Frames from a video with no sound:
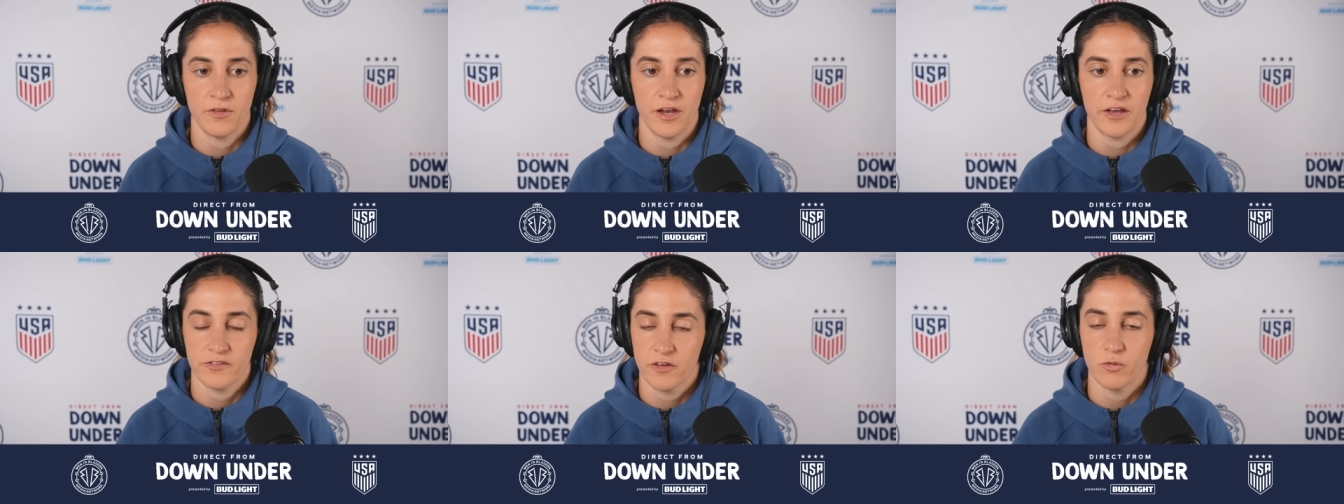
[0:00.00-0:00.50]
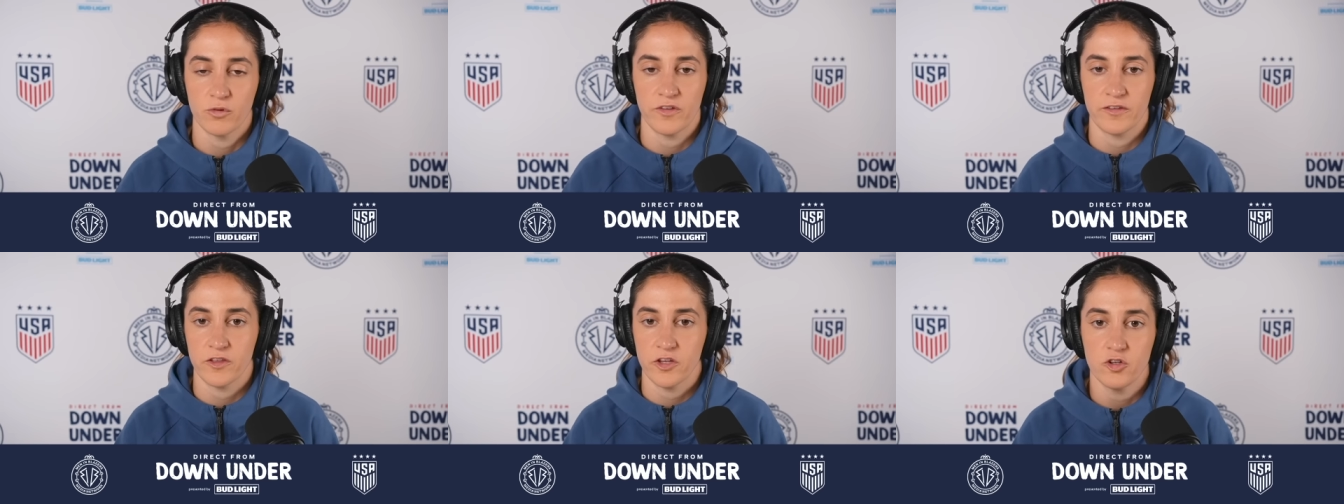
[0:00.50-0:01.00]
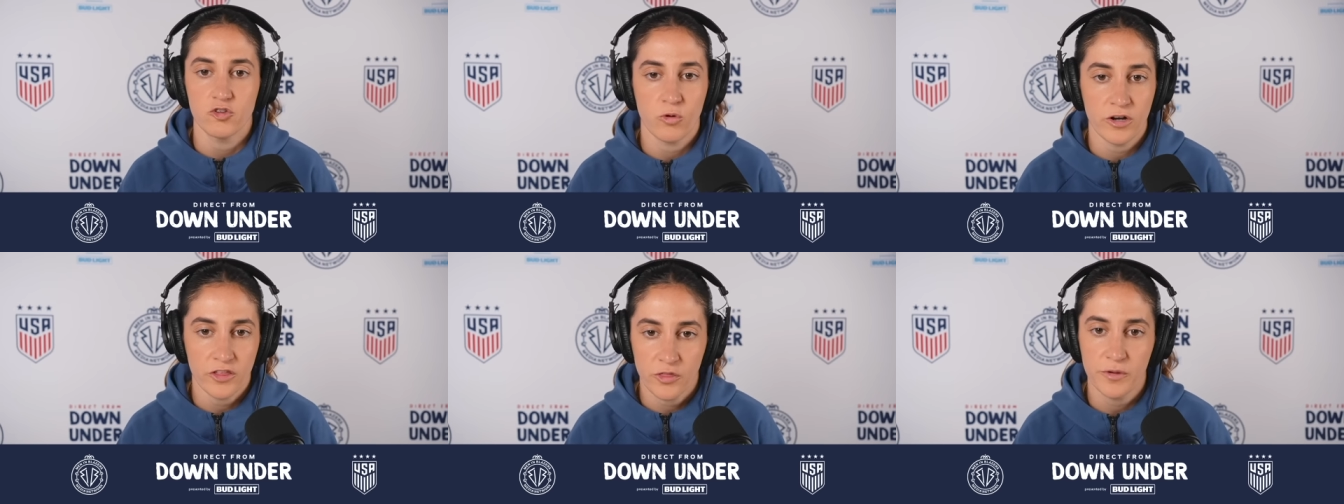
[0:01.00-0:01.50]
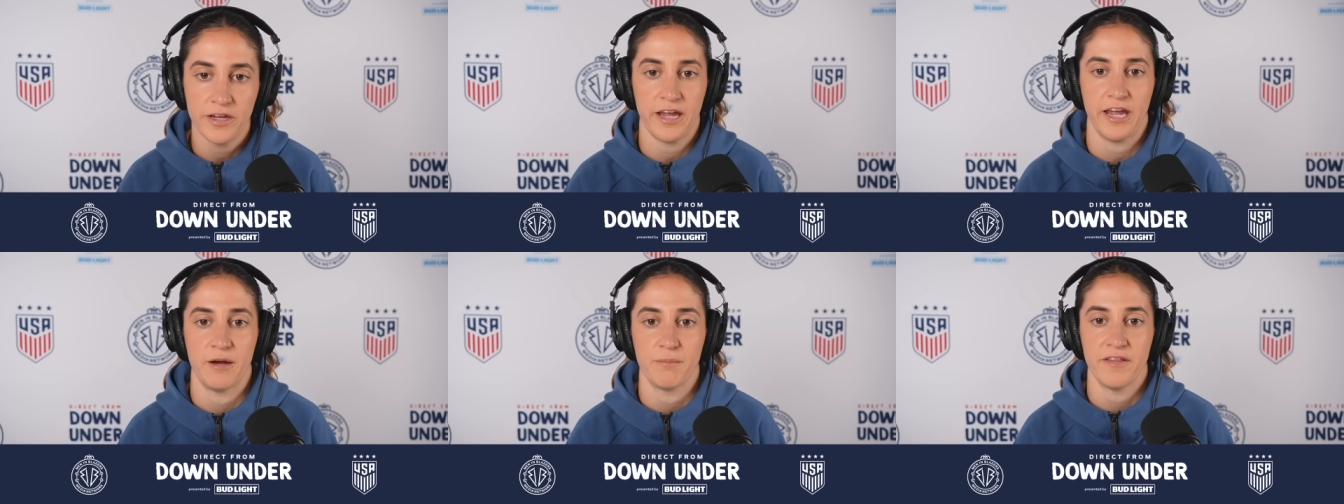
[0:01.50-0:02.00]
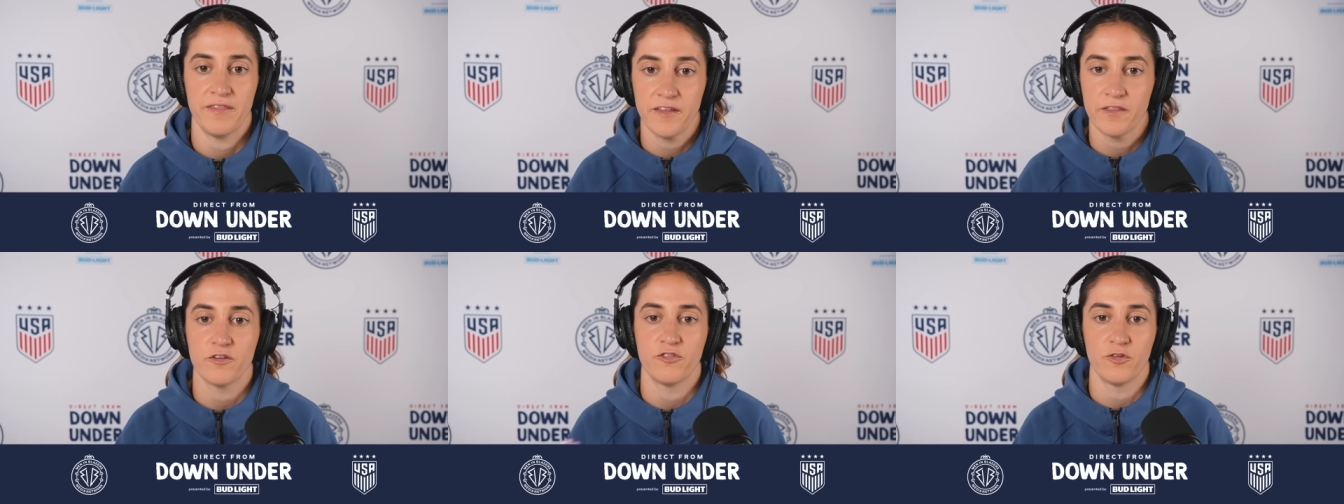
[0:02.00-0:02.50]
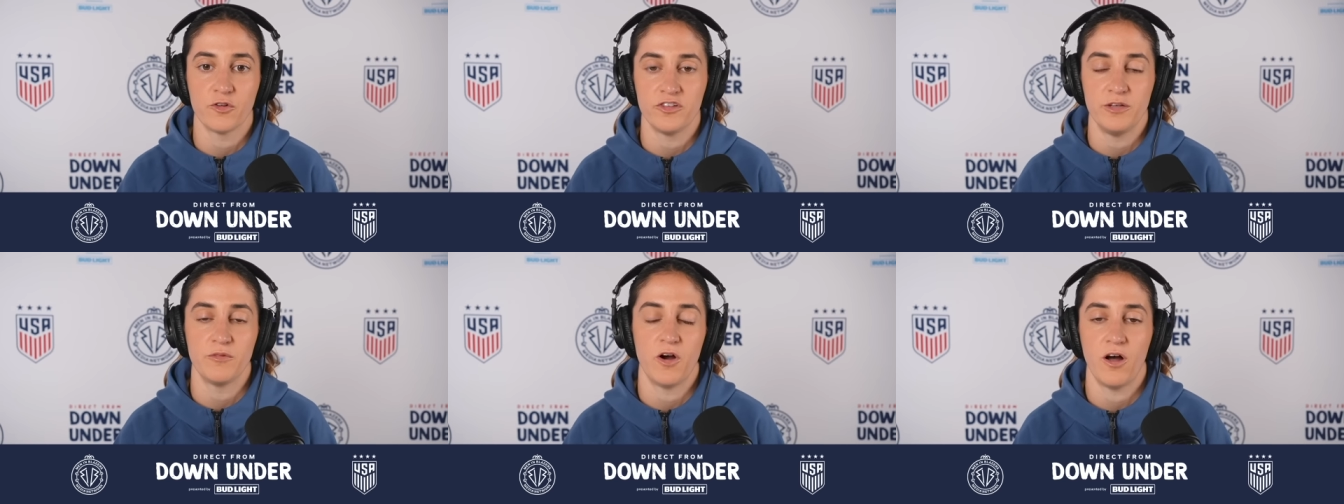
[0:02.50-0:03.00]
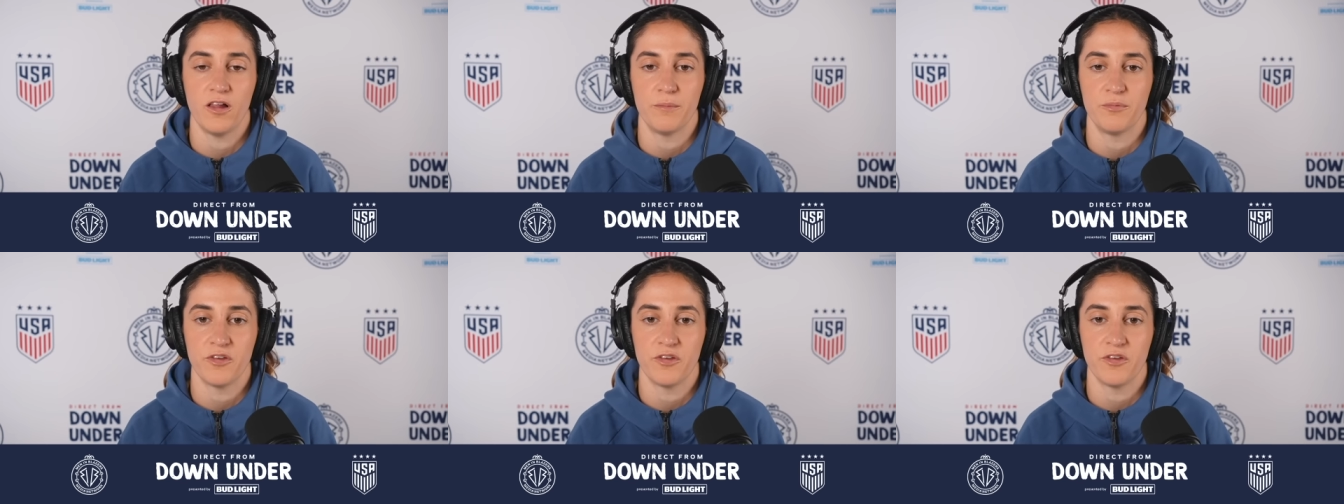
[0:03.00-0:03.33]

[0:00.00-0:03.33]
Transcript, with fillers: next level was like the U23 camp, and then the full team call up.